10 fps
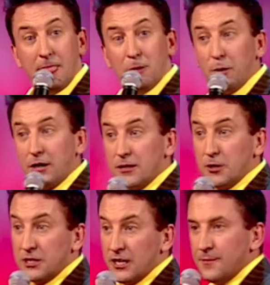What we've got to
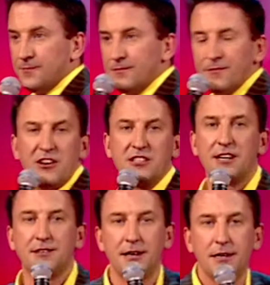do to you? Very
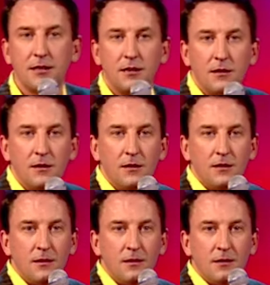sad day. In
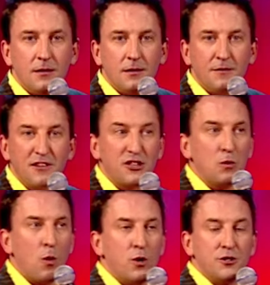fact, there's only
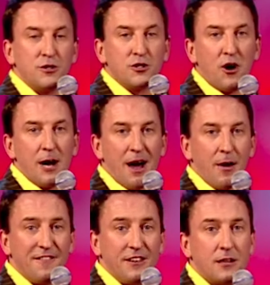one word to describe how
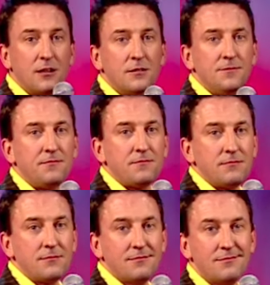I feel. Do
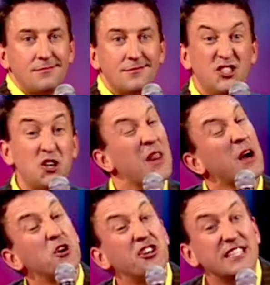you know what
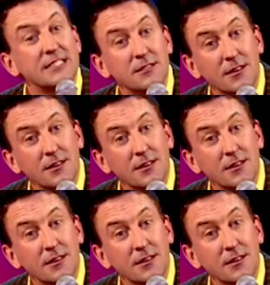that word is?